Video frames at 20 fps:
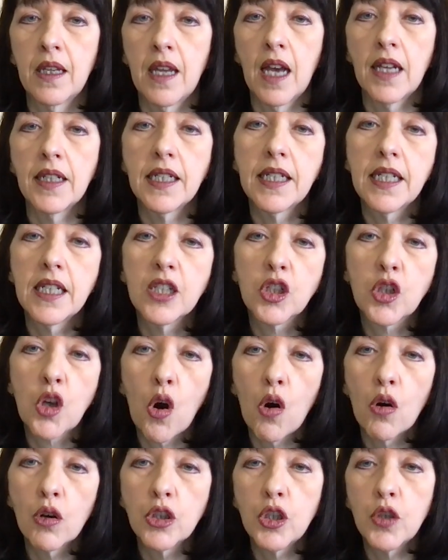And it is
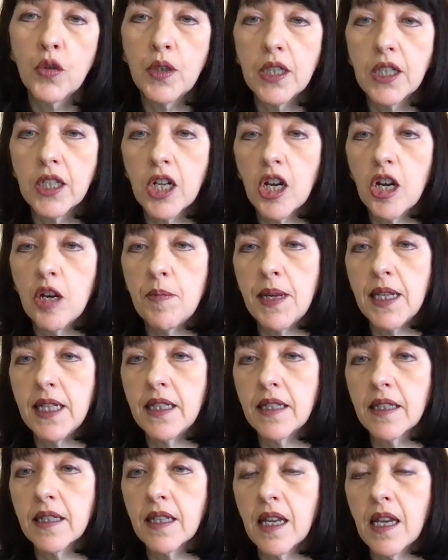God who
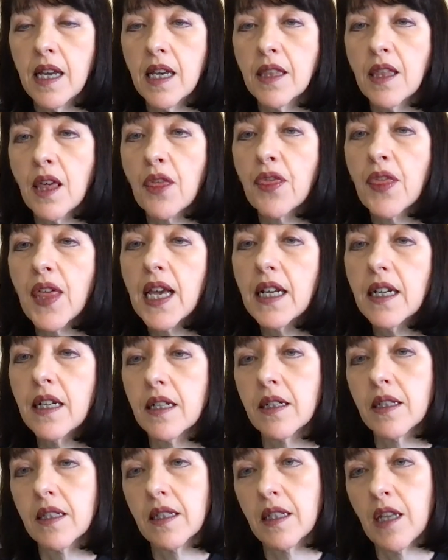determines the
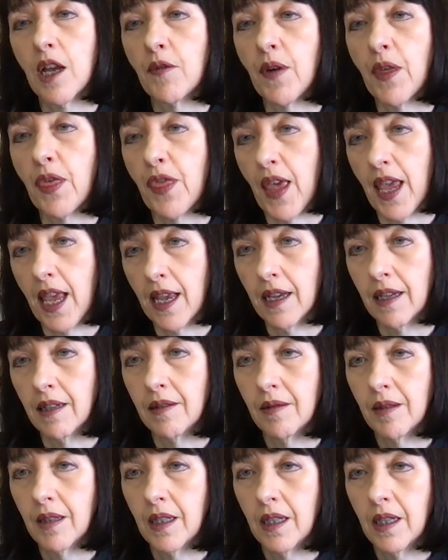thingness of a thing,
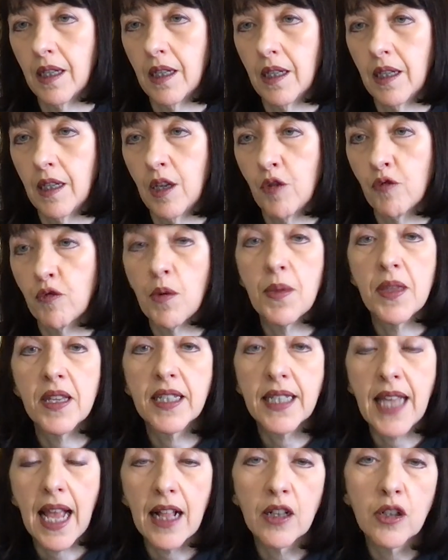from the
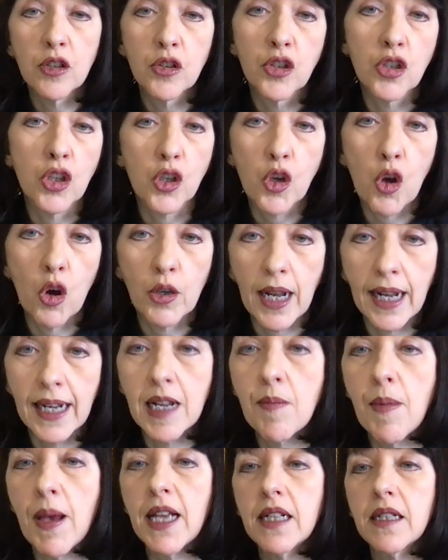cells that God
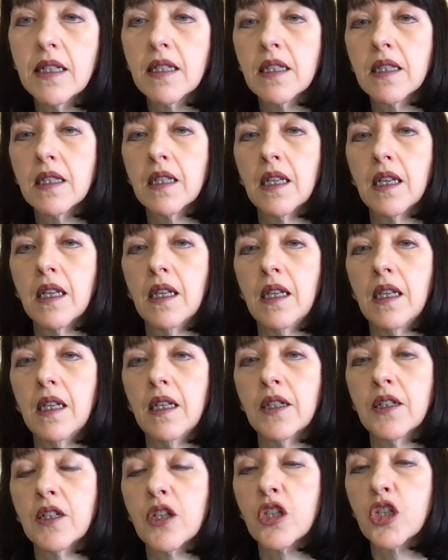animates
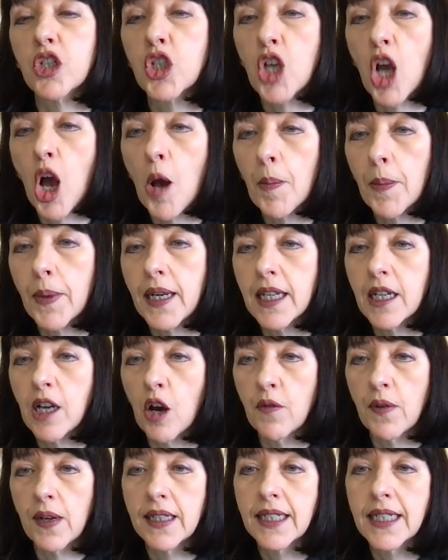to the sharpening
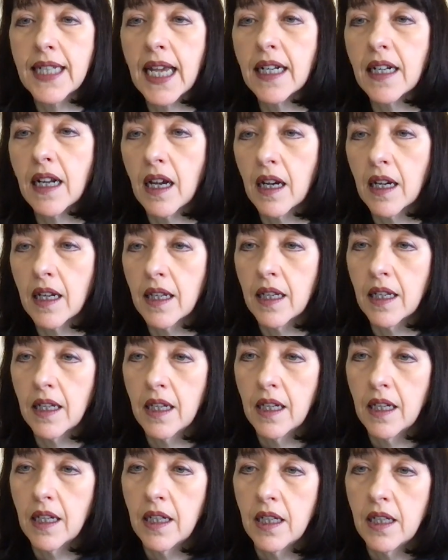of antennae,
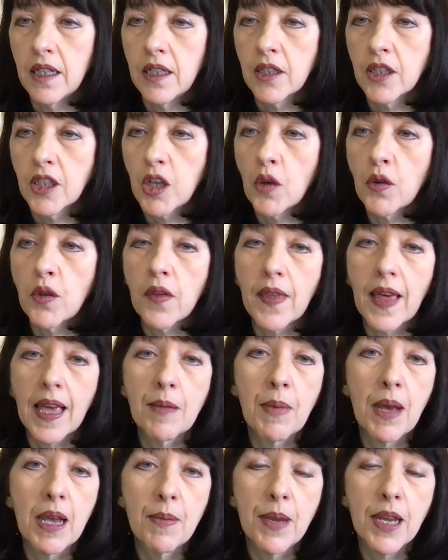so that they
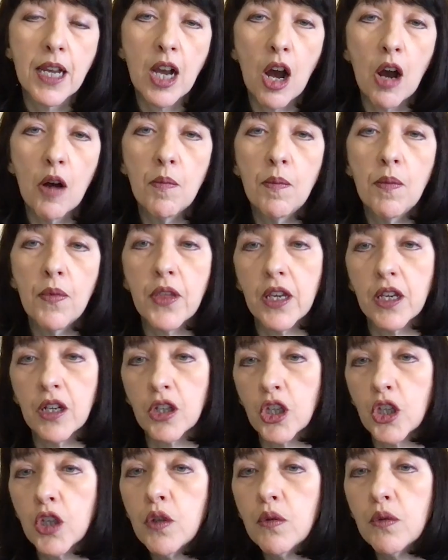may become the
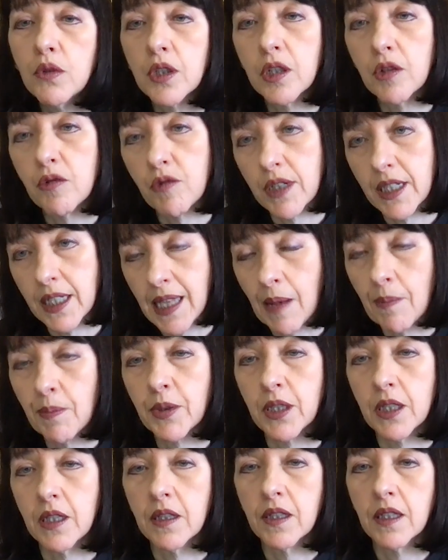acute
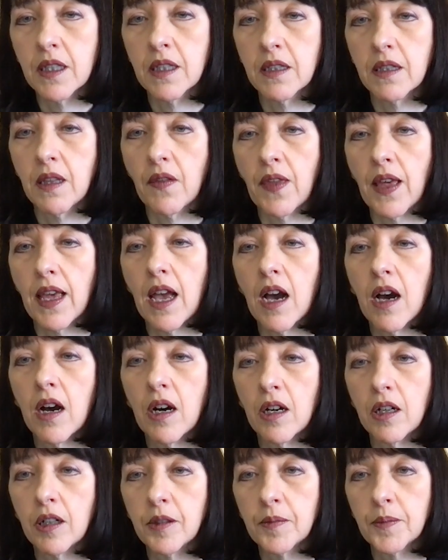receptors that they
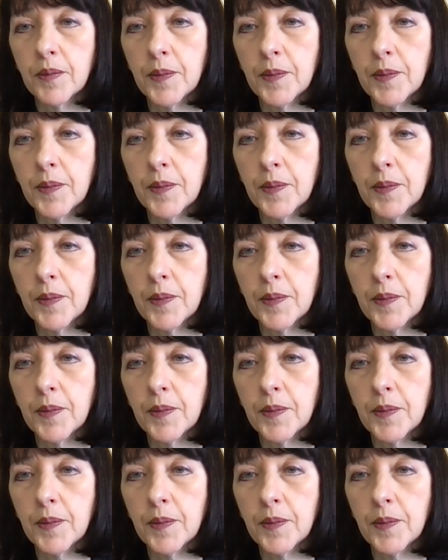are.